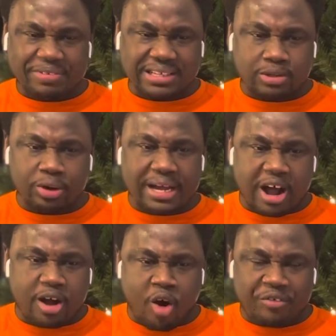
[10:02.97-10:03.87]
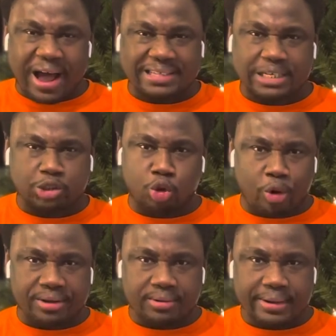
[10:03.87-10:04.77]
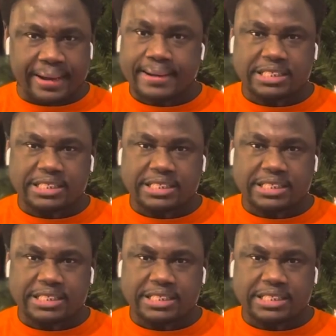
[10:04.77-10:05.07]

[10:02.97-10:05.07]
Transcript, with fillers: doesn't only offer us the joy and the